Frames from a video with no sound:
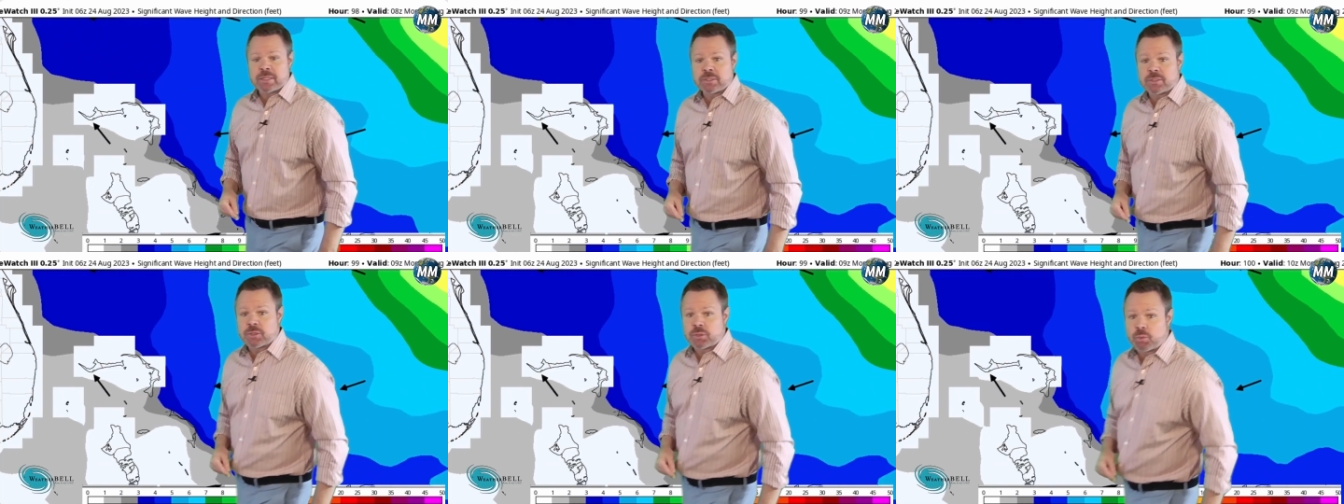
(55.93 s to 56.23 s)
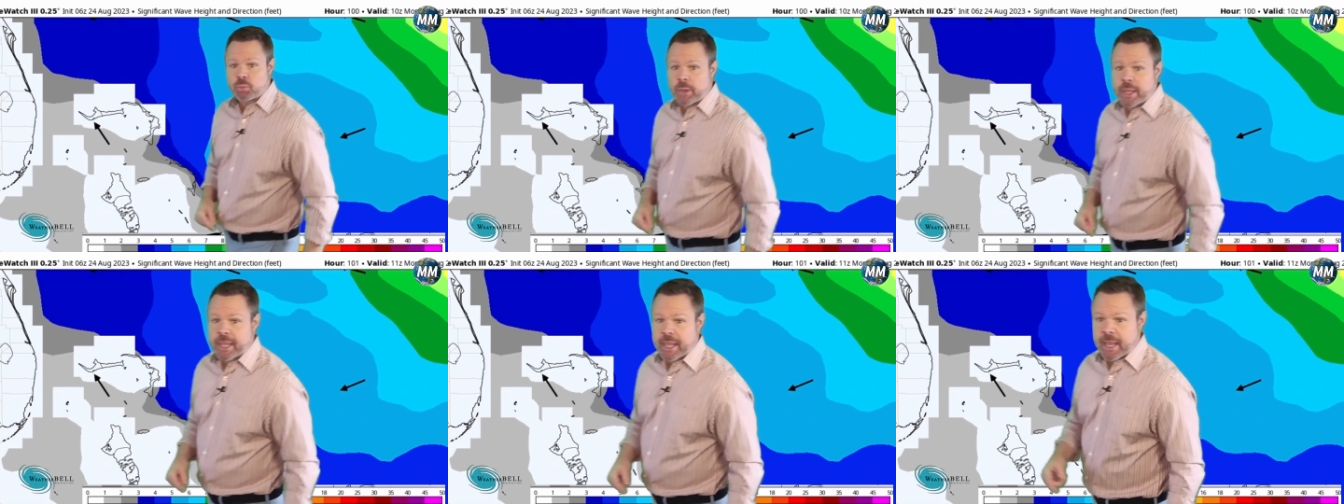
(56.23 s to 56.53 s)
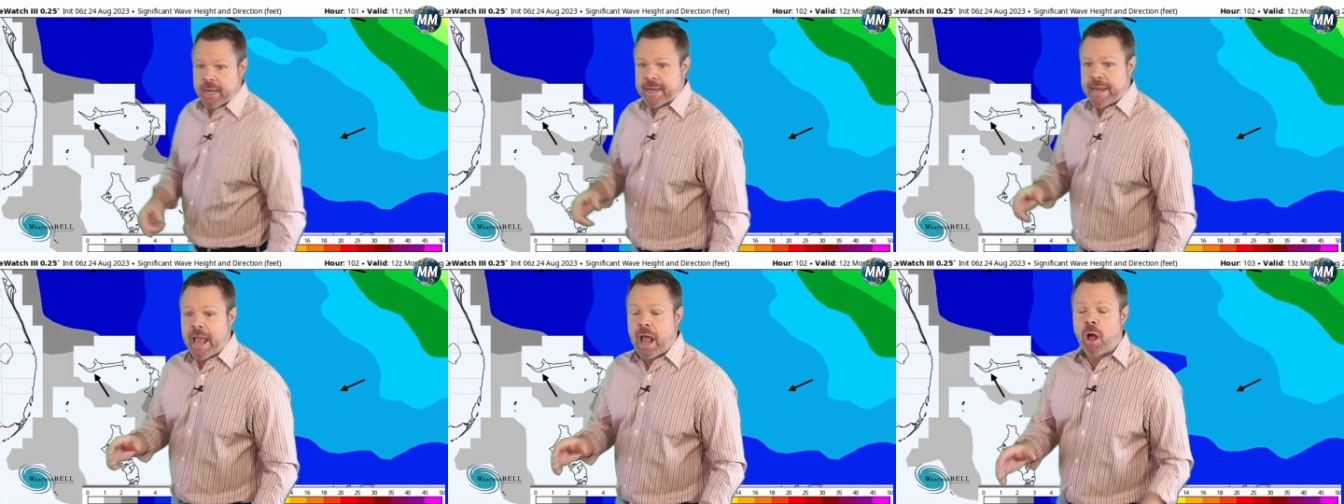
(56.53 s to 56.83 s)
into the
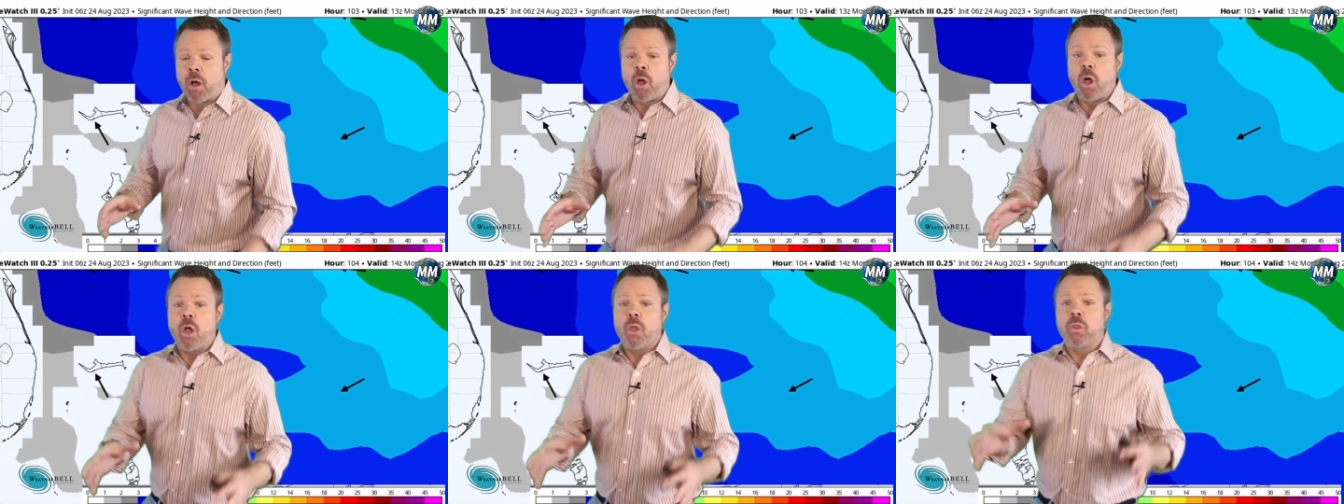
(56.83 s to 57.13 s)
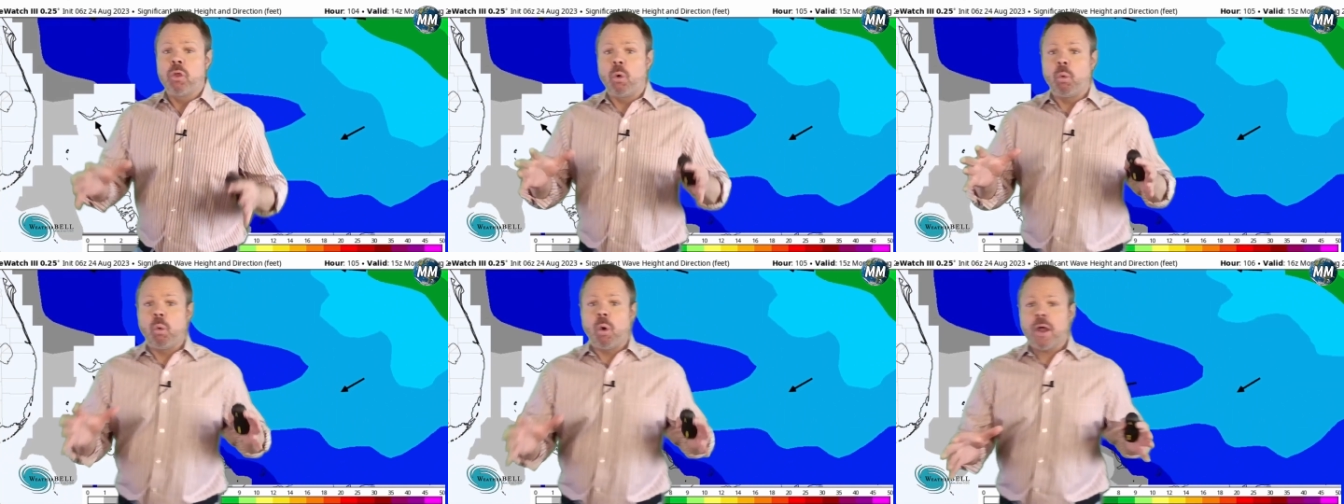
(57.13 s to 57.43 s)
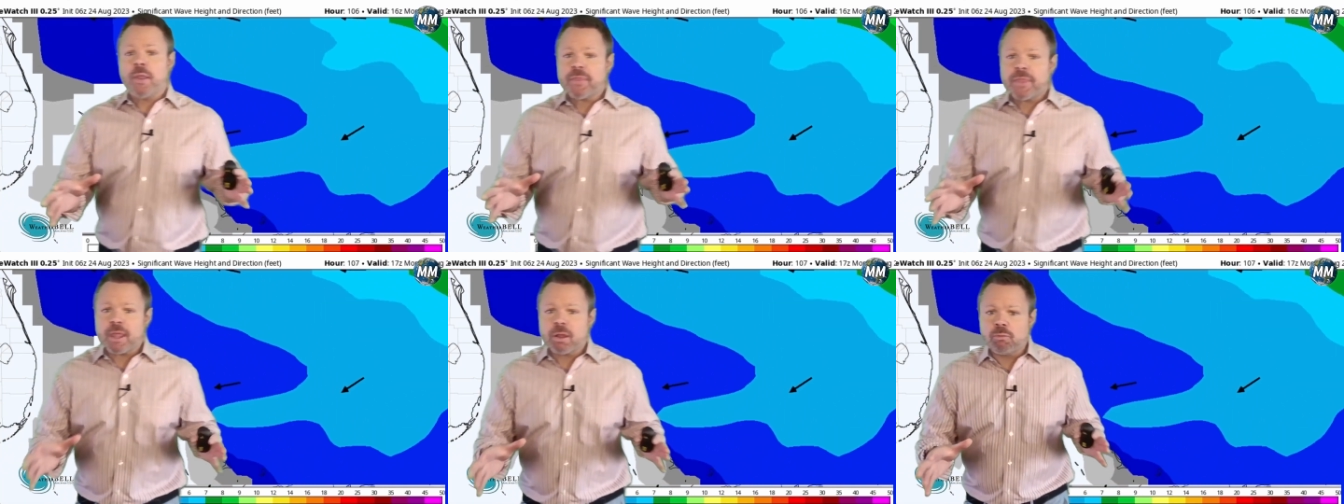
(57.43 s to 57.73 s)
weekend. Now, the
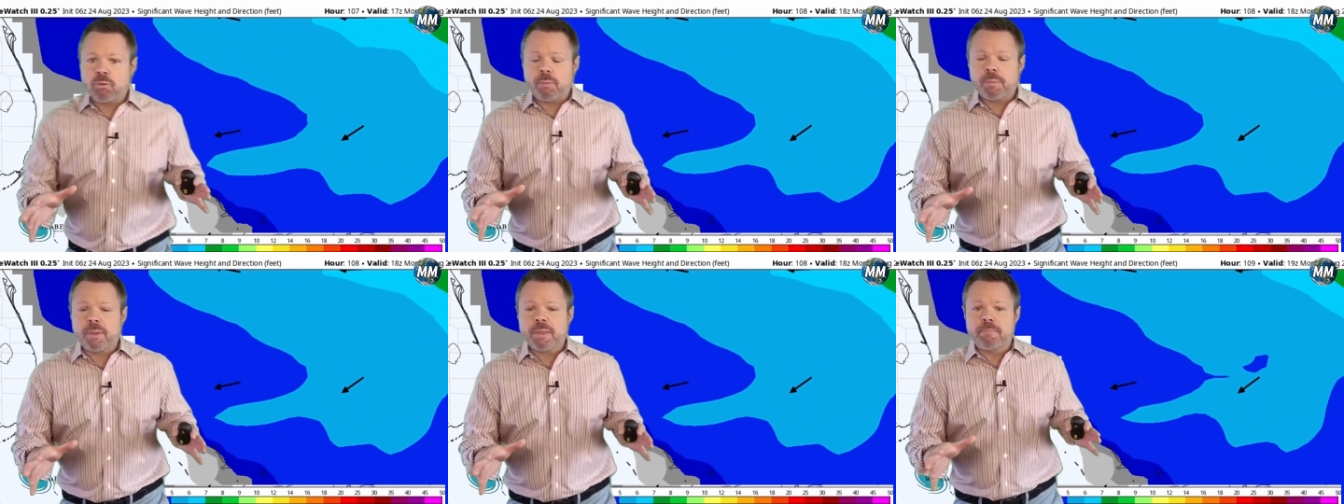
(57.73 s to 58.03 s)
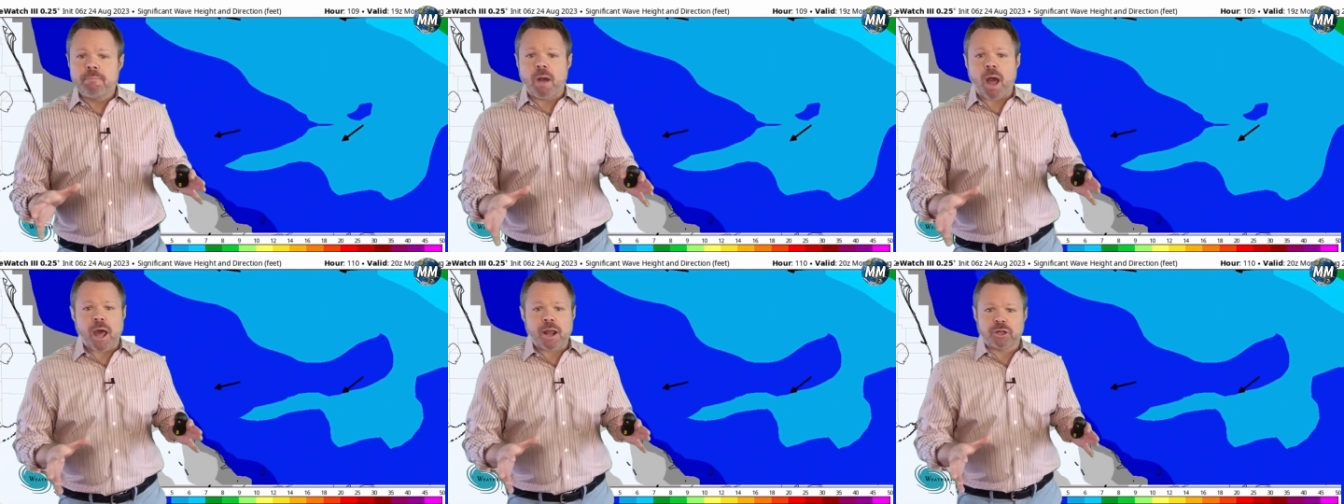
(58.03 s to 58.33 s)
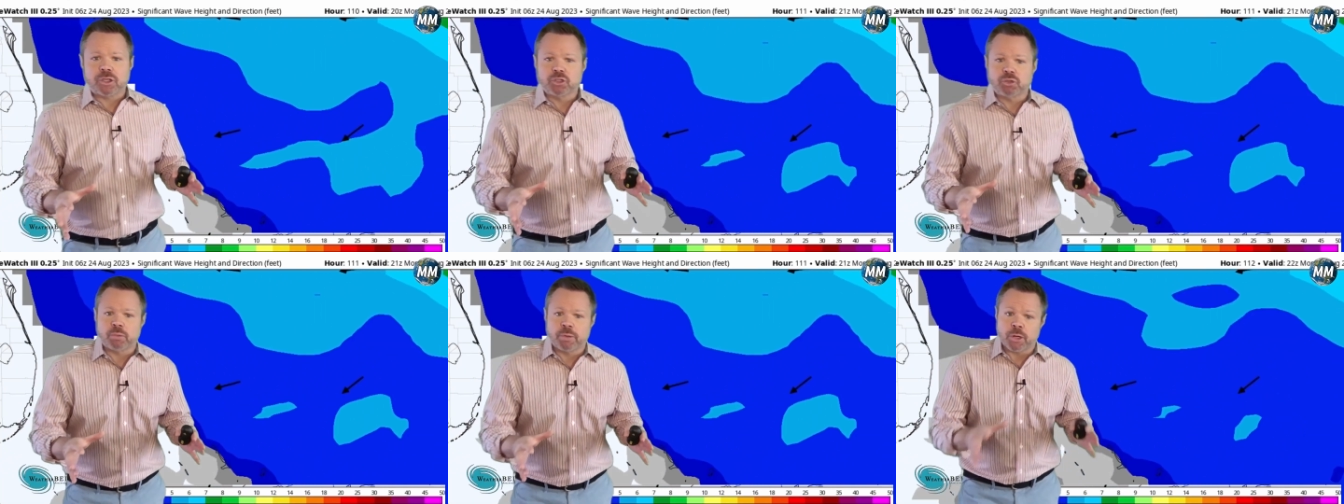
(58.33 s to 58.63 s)
one thing we'll be
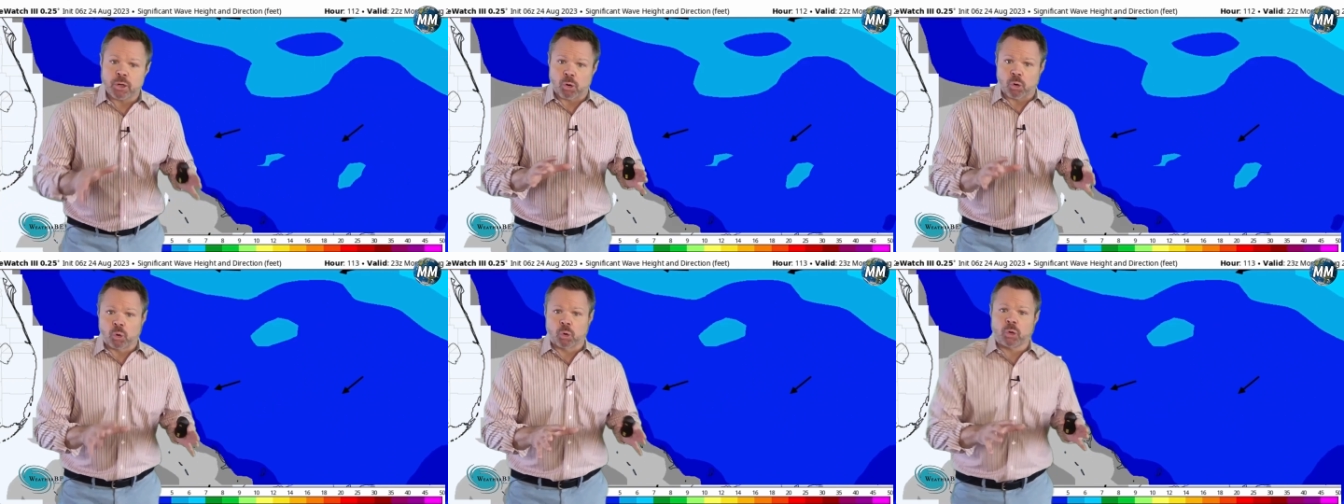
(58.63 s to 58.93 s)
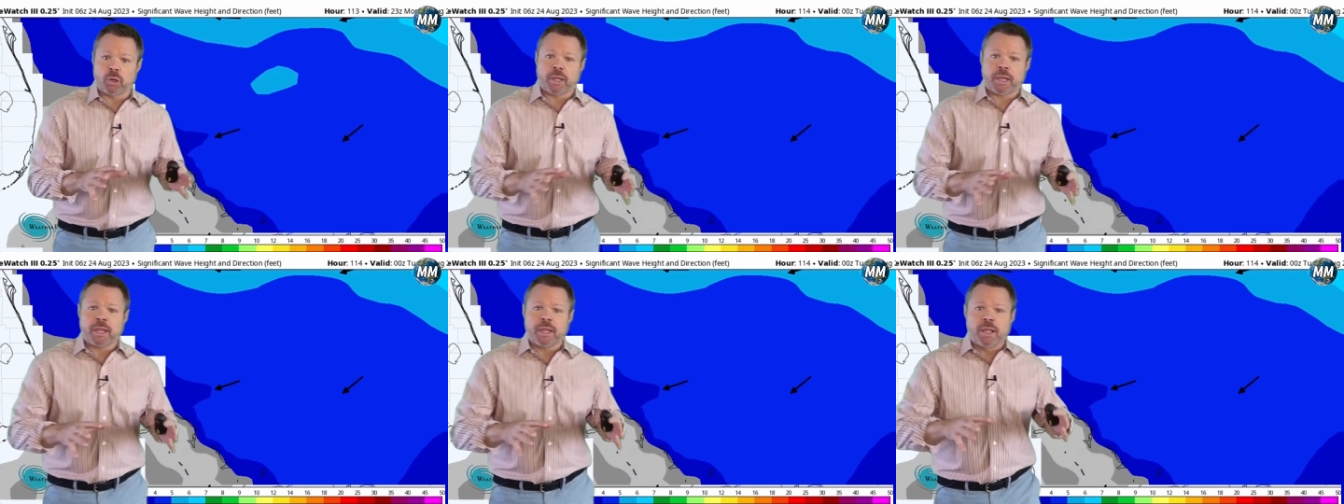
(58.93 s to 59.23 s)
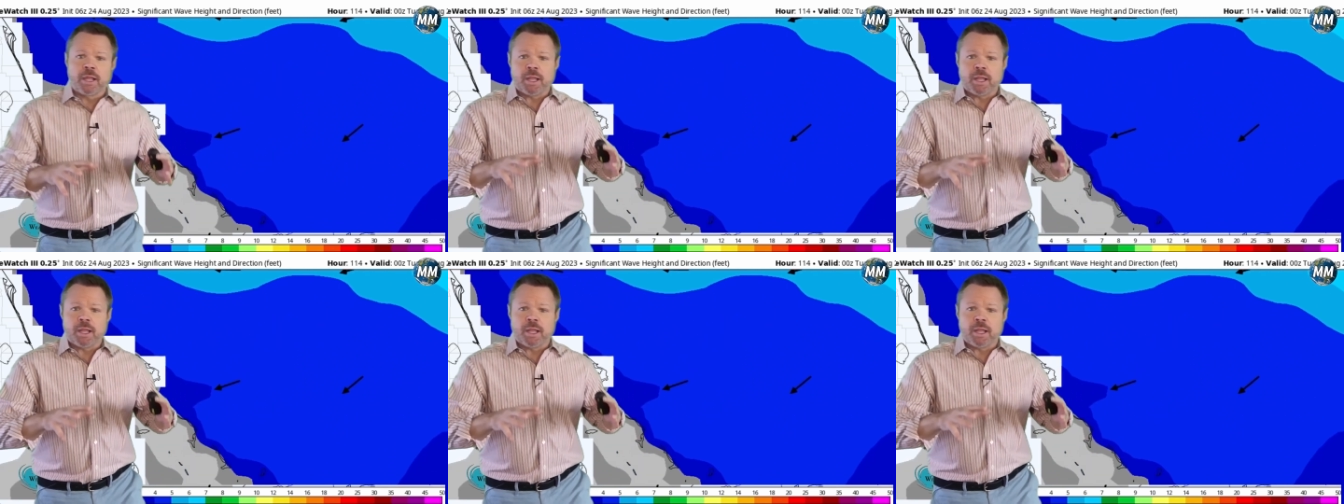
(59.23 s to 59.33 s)
monitoring early